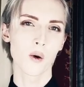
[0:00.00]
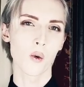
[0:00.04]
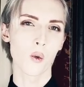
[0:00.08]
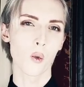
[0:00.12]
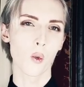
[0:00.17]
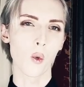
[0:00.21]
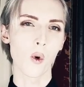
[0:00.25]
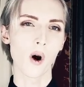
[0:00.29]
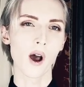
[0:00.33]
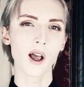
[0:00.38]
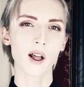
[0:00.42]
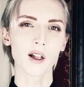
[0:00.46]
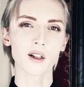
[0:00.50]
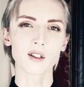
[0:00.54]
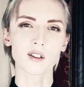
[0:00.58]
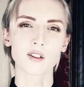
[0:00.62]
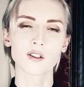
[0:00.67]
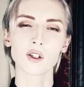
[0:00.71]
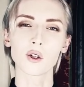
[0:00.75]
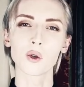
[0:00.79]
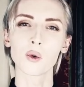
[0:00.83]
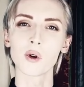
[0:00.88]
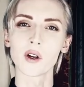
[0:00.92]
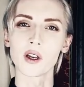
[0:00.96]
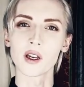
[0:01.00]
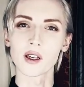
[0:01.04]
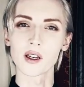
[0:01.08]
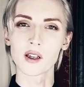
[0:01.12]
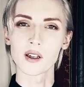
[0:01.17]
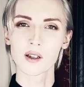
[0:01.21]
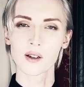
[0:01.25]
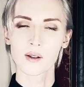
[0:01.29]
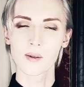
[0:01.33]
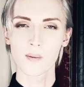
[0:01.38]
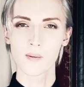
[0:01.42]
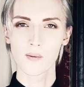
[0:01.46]
while doing
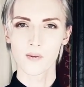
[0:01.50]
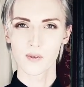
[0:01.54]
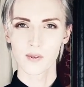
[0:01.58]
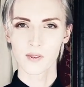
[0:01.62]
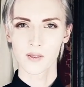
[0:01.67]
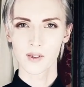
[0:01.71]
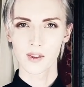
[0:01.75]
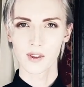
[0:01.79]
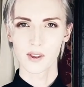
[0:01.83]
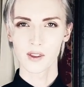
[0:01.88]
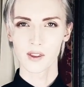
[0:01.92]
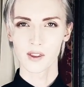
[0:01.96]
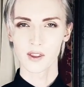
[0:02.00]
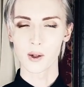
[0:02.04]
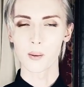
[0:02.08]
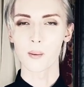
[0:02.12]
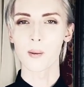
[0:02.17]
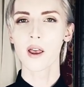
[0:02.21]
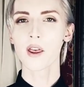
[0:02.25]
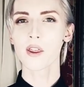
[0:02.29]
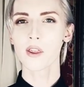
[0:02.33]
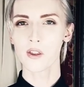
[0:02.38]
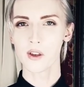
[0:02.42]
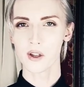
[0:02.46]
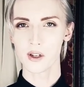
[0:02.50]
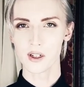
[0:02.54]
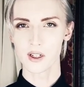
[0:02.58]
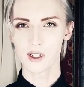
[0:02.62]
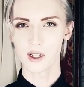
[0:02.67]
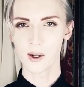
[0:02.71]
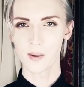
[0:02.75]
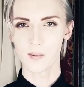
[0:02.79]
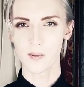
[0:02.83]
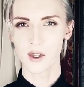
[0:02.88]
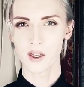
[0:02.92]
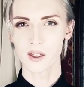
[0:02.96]
the method.
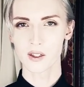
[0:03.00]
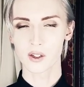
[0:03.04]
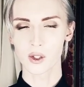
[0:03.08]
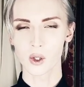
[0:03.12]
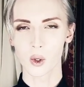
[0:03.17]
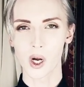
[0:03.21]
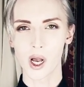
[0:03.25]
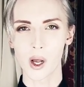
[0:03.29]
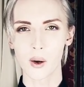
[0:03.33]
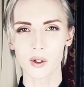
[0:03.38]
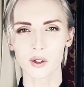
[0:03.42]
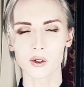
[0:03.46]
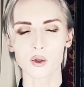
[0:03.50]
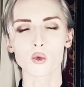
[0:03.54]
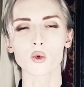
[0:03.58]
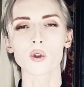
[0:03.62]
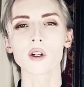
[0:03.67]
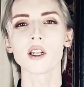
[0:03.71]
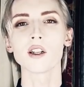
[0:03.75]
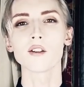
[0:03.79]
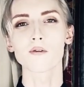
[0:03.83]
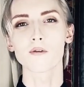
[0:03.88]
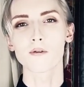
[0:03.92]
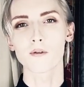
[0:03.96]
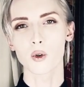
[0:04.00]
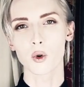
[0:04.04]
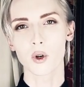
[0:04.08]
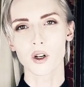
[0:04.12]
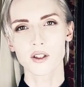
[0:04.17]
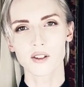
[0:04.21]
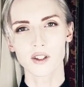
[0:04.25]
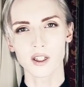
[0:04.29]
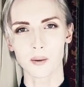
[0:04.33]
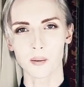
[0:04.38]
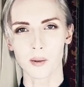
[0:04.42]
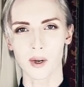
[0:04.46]
So I was
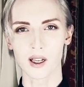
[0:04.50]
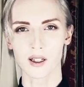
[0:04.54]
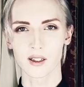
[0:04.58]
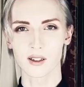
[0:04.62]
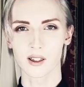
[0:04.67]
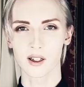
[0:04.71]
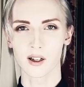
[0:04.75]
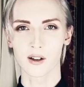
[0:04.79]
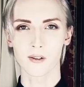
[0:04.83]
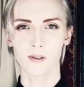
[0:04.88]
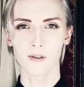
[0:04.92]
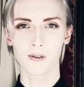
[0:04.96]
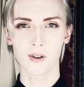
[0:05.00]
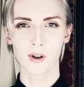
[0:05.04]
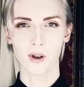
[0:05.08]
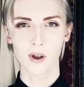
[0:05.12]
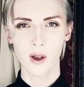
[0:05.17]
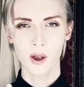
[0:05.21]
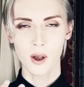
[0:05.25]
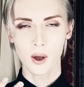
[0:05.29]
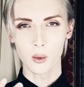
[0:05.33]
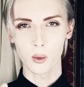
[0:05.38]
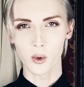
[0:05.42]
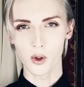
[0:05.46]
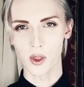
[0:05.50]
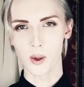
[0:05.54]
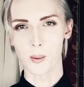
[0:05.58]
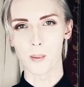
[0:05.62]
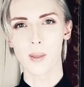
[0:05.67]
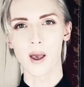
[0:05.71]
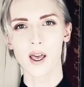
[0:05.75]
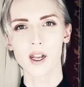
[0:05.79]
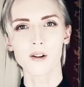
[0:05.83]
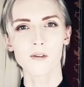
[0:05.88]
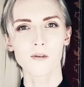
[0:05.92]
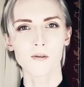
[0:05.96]
reinforcing myself with the
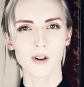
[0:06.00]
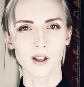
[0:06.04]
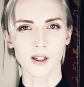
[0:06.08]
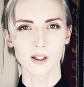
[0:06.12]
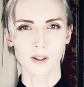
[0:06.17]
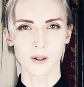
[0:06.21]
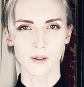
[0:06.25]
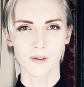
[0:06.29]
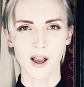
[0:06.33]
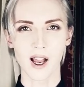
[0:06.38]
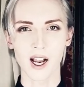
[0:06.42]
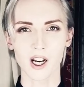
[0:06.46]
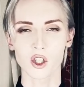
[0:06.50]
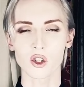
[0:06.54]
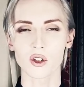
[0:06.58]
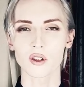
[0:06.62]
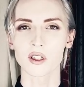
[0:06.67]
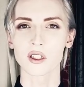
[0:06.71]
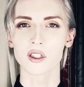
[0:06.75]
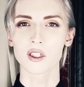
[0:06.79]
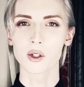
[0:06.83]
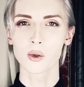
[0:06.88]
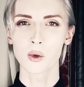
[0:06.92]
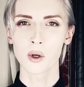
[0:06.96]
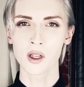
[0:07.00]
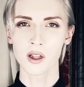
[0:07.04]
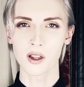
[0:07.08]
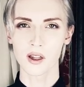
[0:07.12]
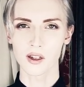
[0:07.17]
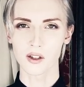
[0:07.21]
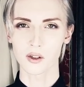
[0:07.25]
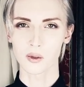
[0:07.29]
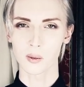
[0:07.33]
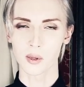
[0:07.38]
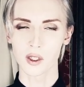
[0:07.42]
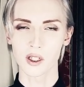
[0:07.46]
benefits of actually doing
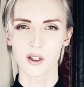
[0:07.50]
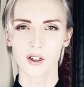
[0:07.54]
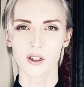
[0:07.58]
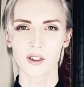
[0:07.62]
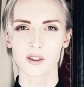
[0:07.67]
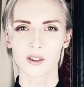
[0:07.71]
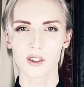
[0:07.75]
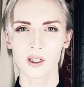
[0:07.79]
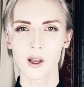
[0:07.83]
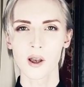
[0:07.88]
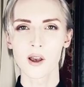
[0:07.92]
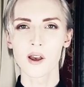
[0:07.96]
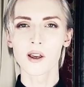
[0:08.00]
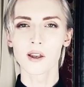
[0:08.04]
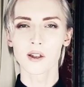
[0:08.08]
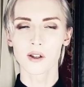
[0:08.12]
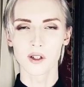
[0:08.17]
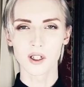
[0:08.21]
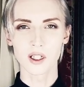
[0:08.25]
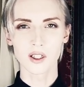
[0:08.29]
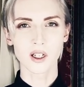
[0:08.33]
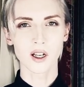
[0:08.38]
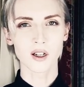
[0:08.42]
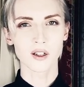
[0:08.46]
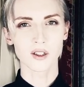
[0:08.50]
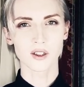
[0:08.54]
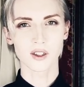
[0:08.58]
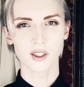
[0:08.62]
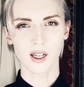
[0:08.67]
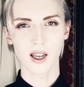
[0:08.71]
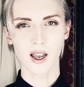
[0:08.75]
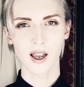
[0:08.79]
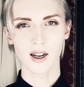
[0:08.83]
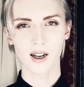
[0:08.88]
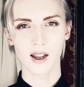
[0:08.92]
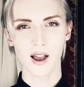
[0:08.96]
this, because you need to
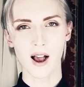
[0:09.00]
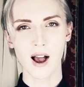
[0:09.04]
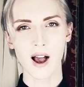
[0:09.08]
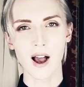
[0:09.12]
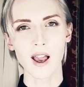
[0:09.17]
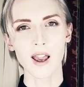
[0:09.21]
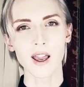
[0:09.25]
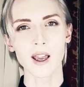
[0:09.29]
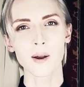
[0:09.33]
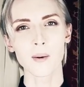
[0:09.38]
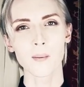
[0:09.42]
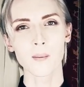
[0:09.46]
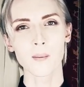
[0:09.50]
understand, I